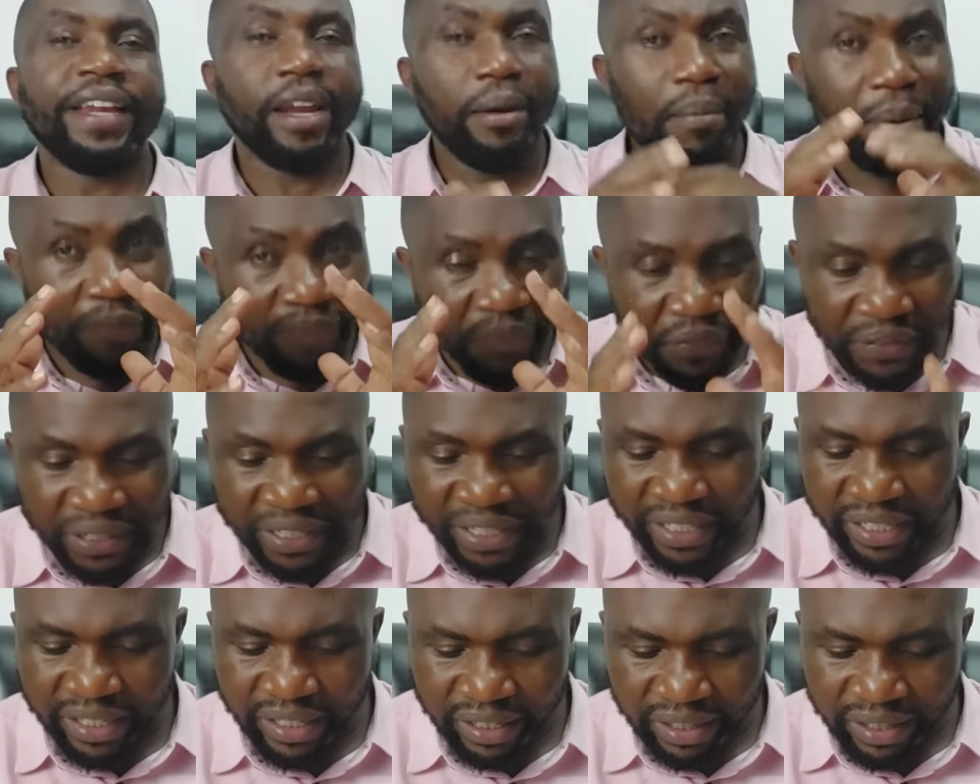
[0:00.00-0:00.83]
Number
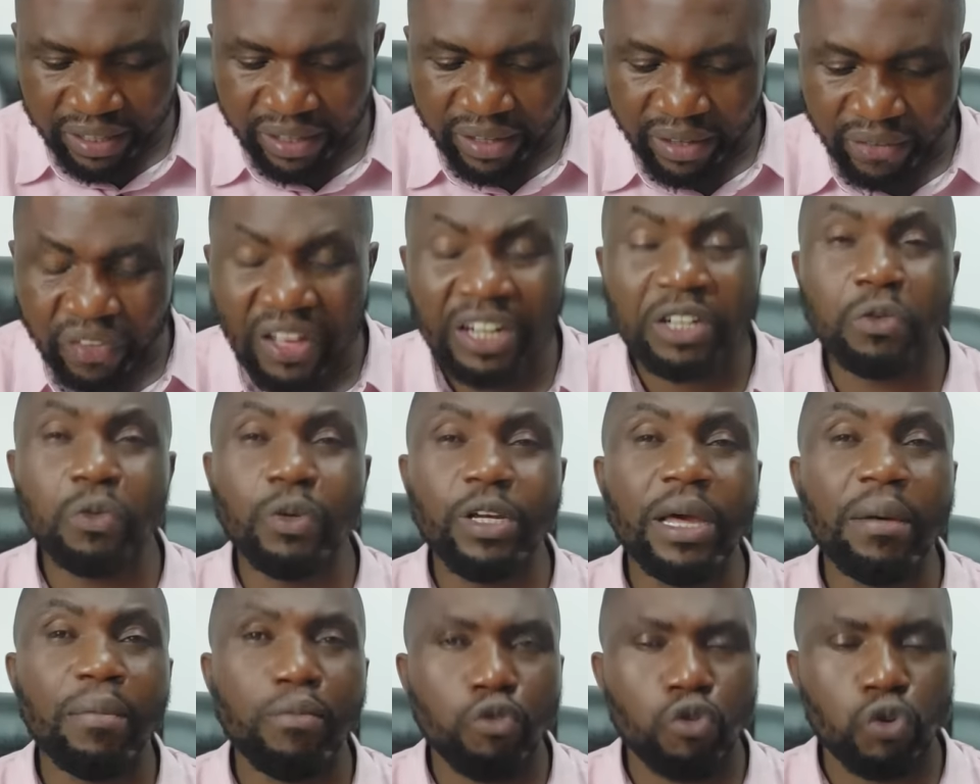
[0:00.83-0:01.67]
three, that
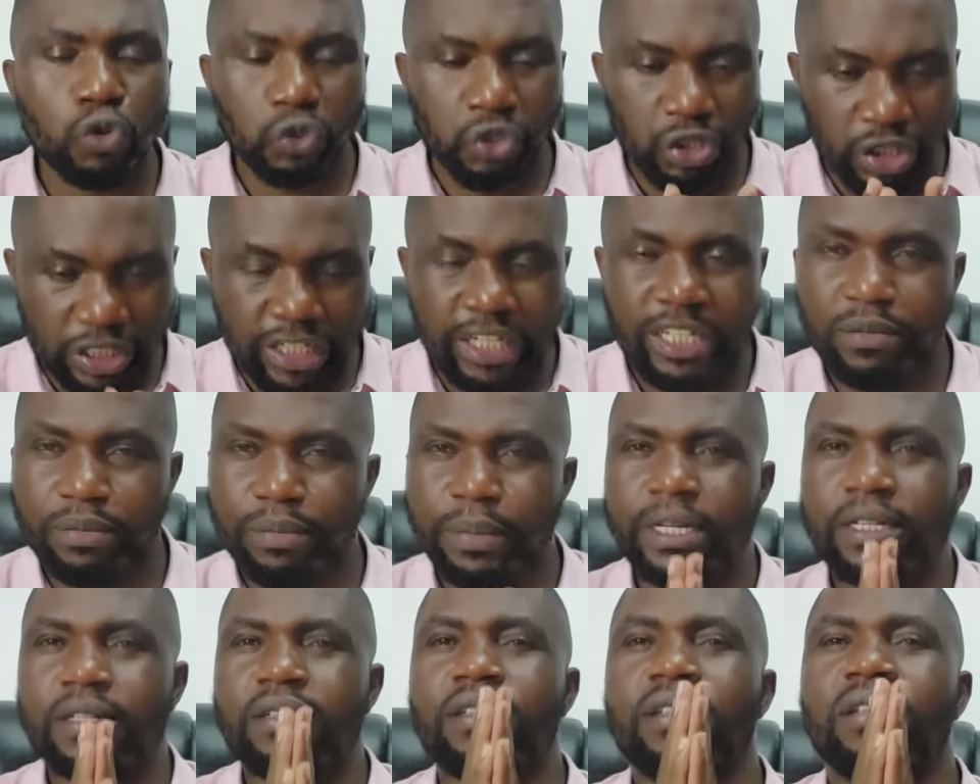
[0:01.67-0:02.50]
William Ruto
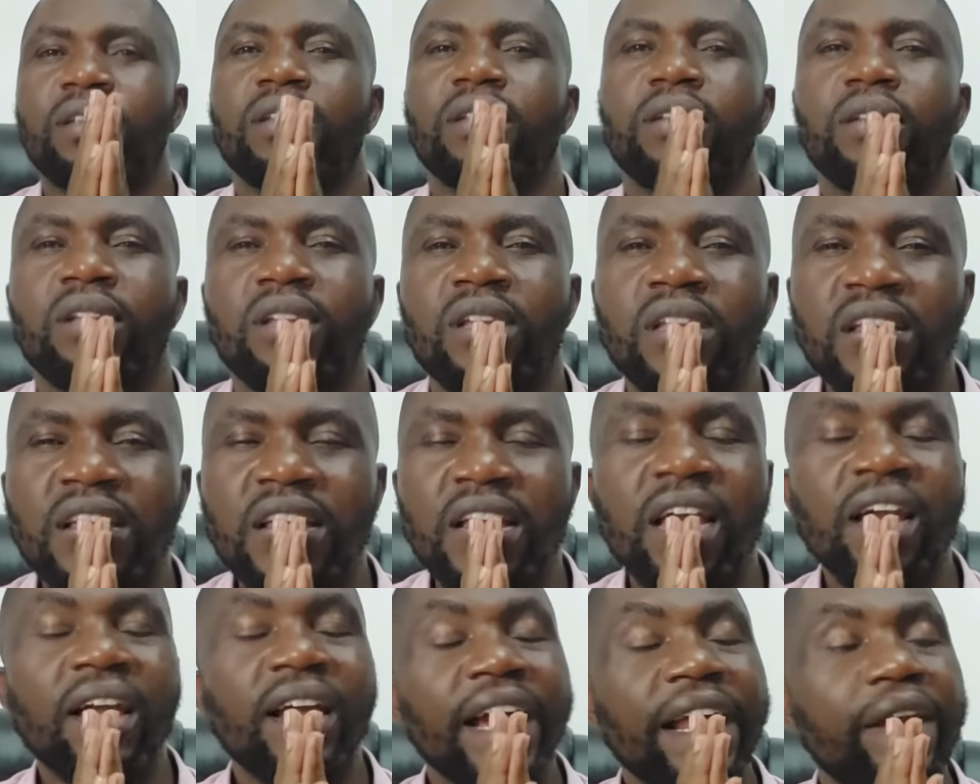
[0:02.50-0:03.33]
statement
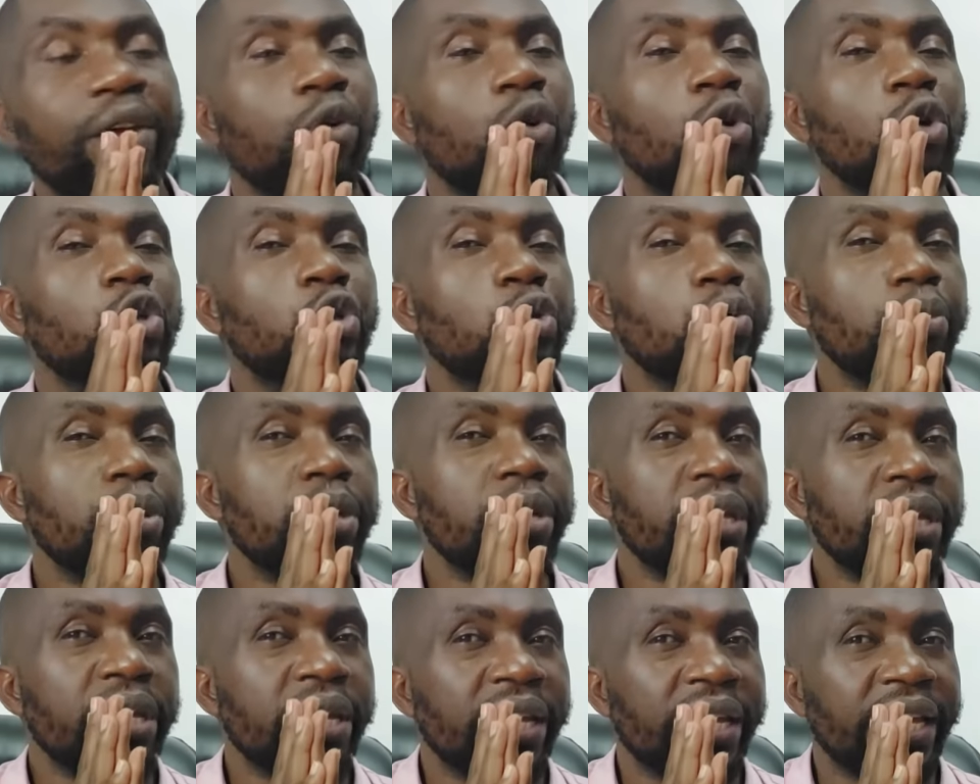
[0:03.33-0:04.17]
can also
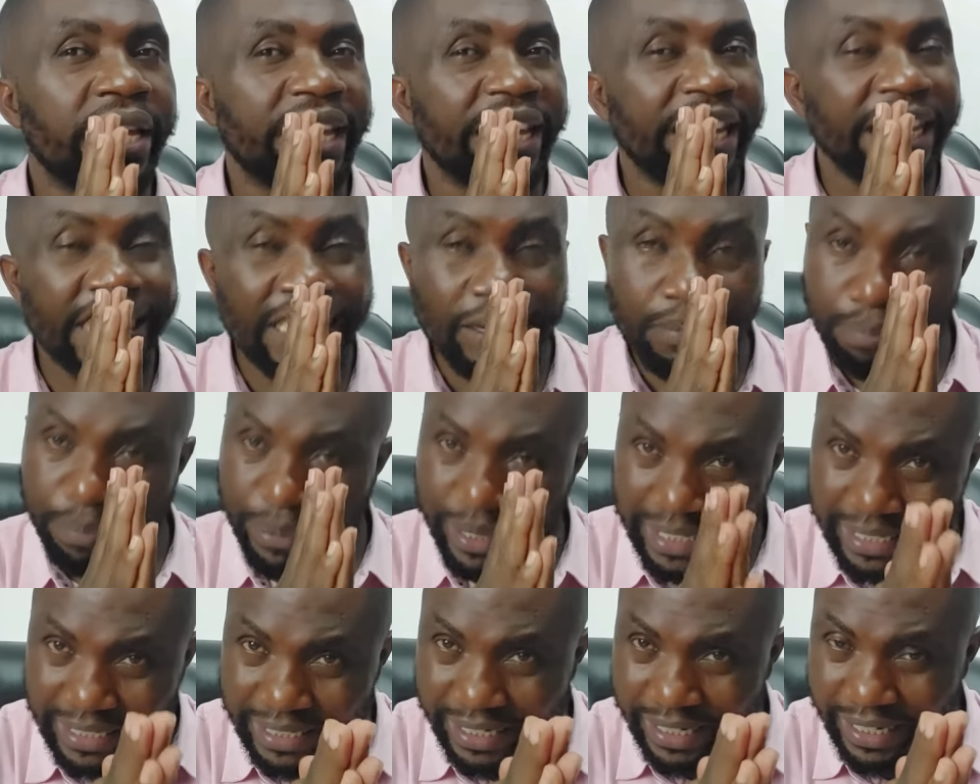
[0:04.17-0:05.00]
be
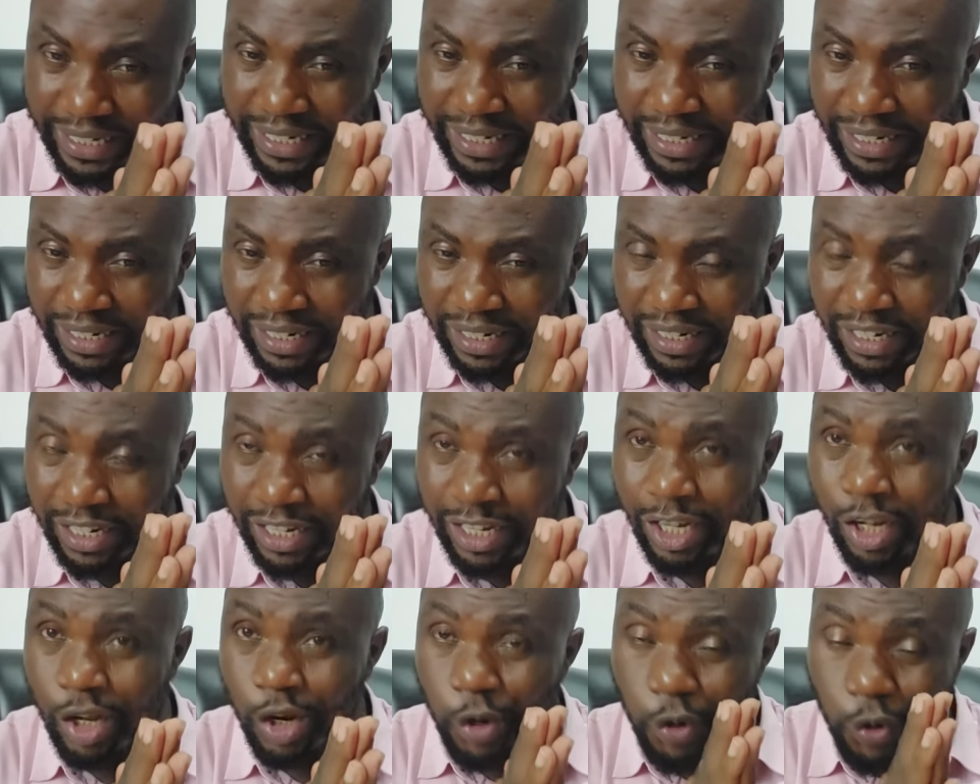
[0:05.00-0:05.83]
interpreted
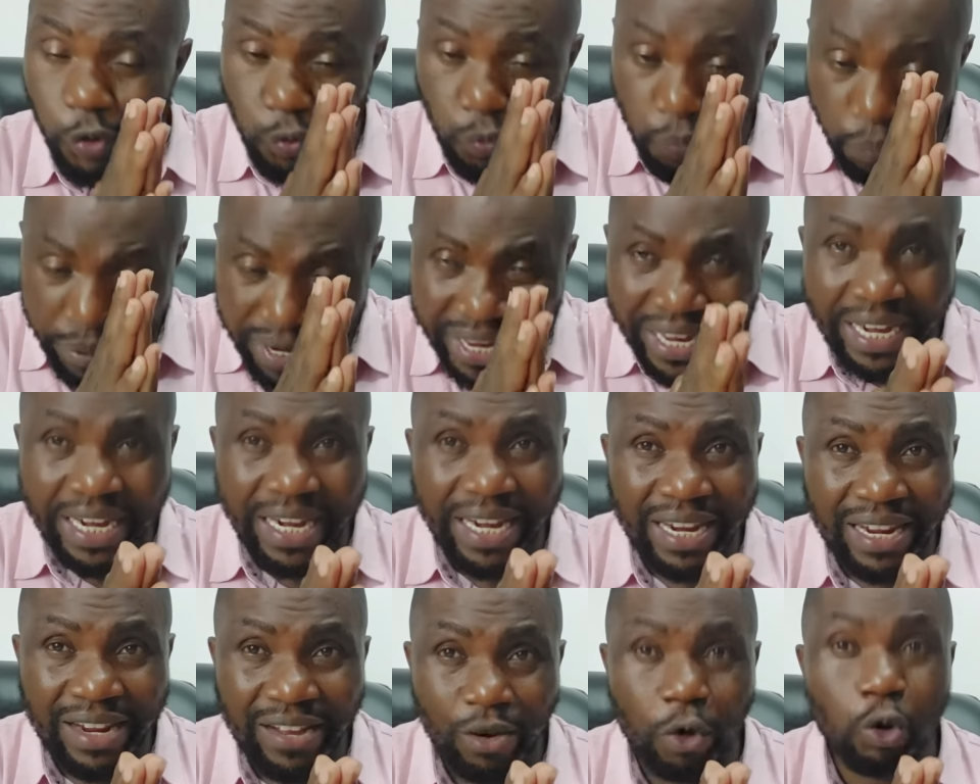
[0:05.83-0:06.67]
to
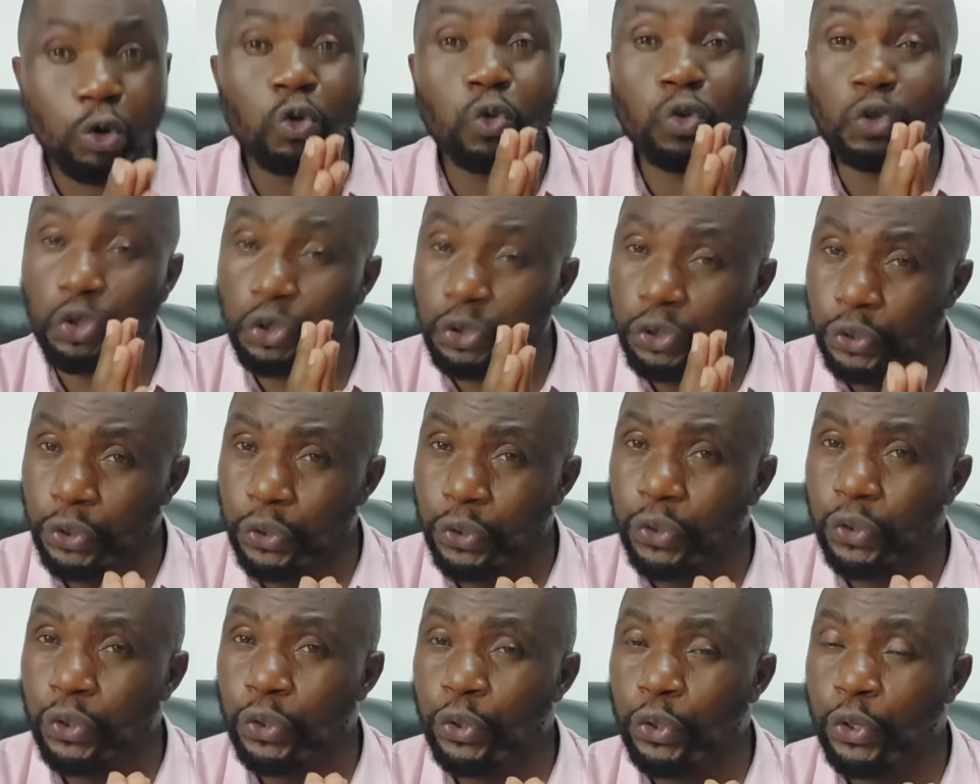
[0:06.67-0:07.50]
mean or to
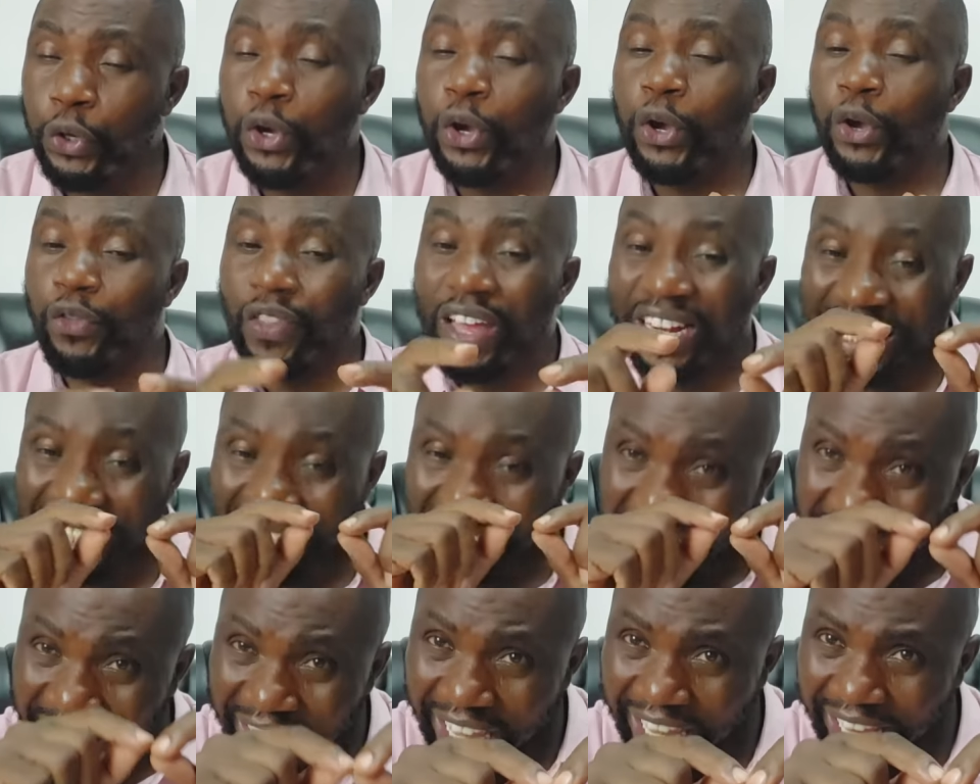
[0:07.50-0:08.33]
show
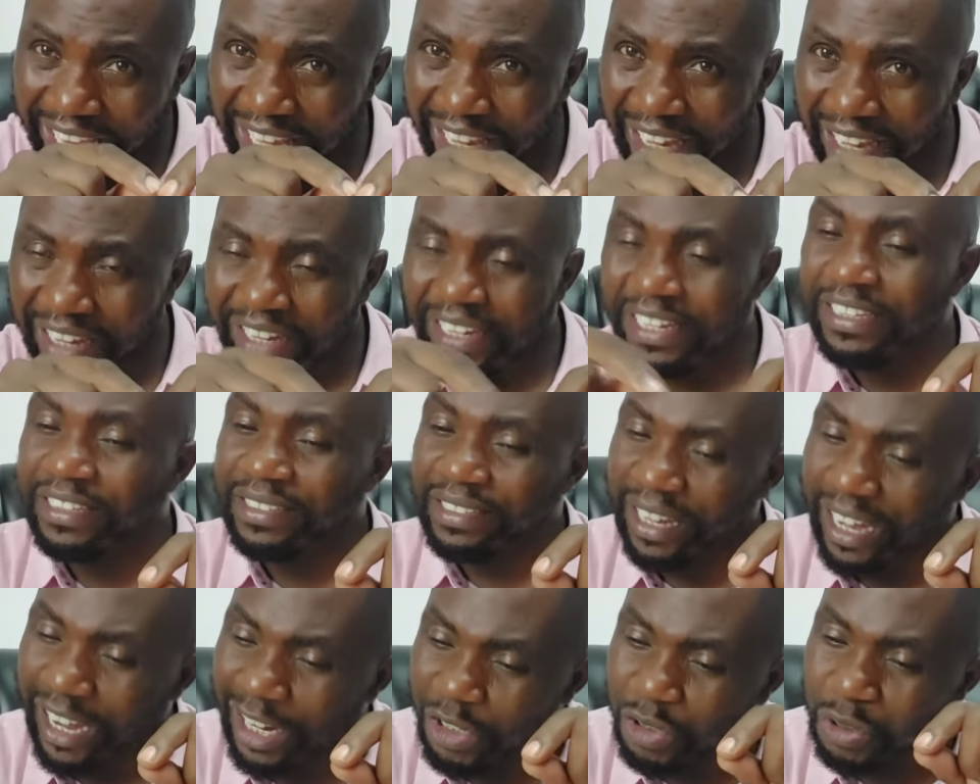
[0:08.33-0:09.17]
that Kenya
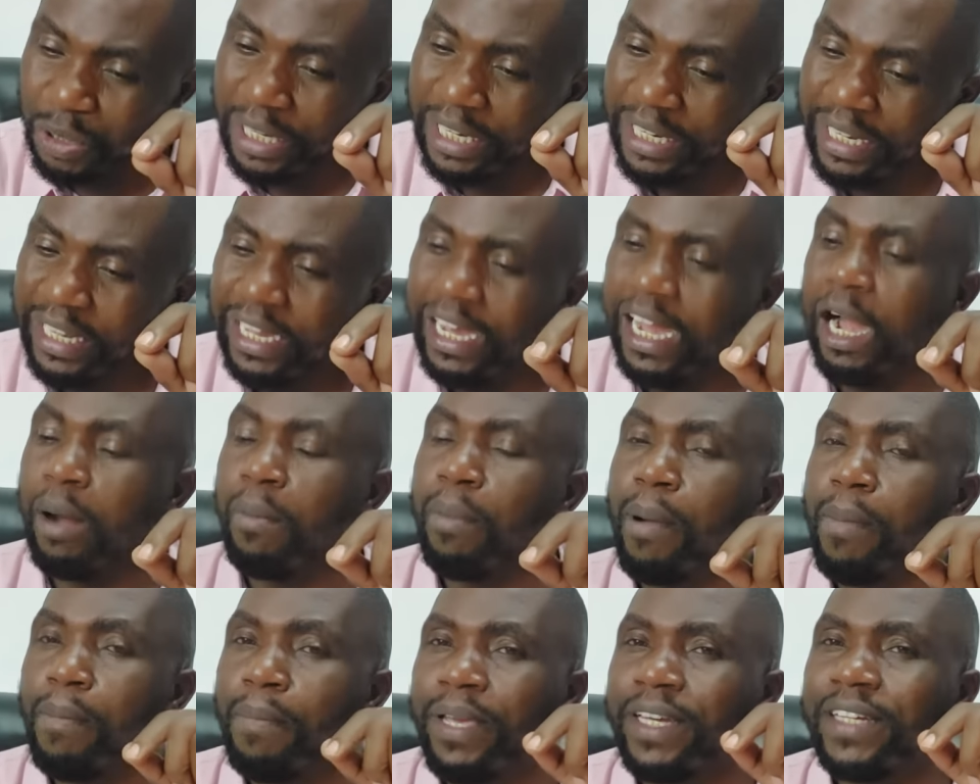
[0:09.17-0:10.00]
is actually a
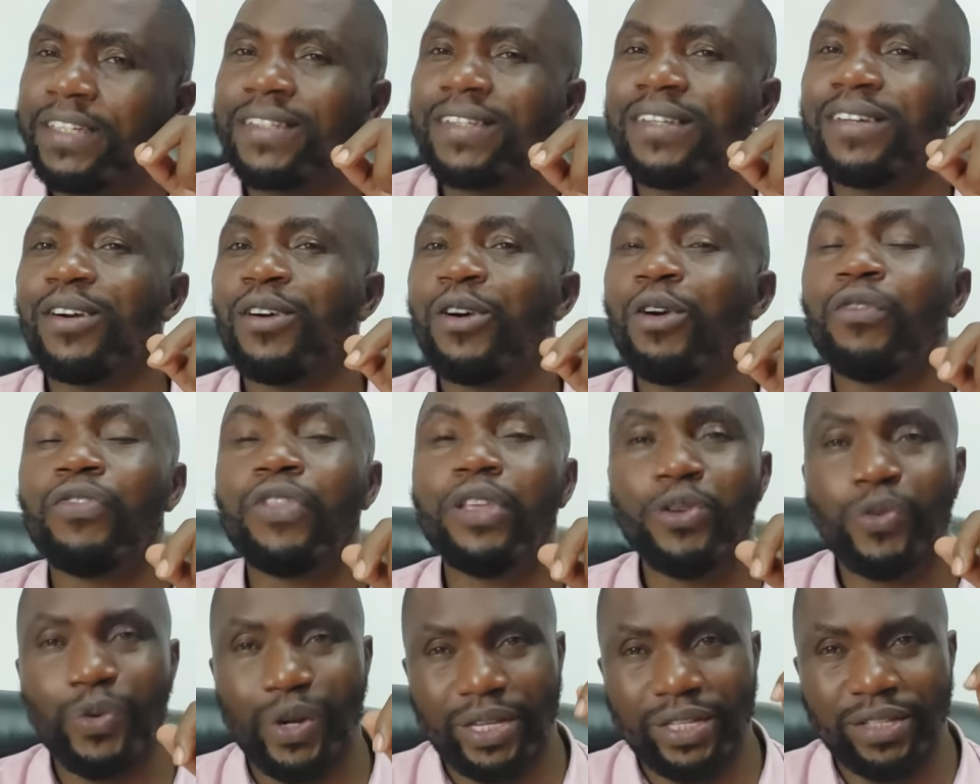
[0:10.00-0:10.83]
puppet of
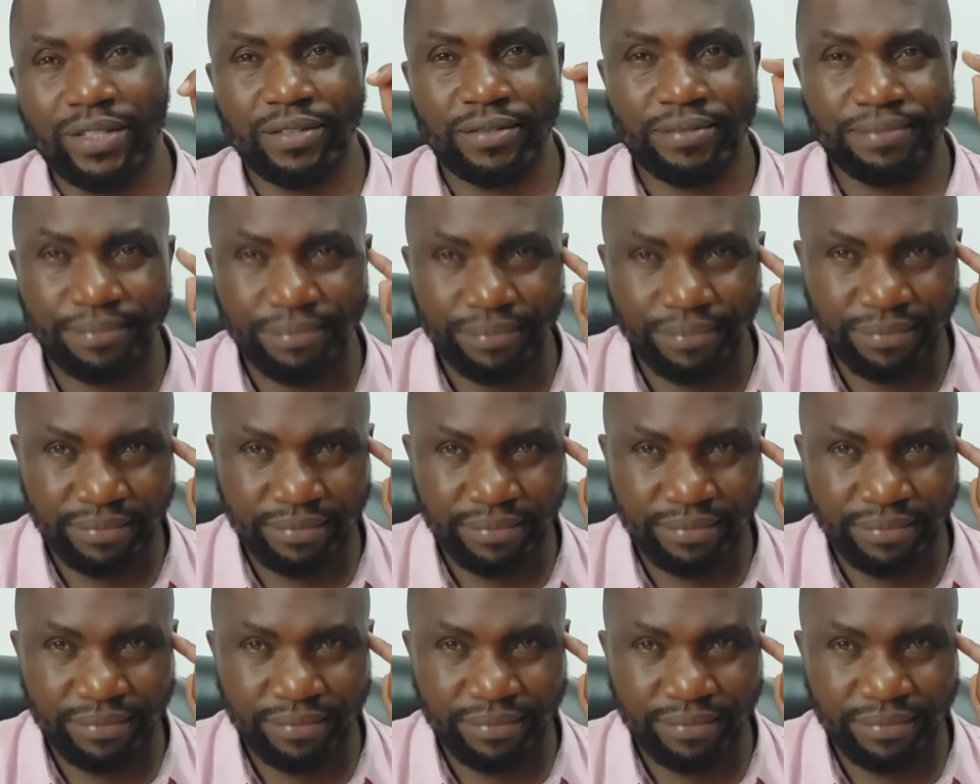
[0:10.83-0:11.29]
the US.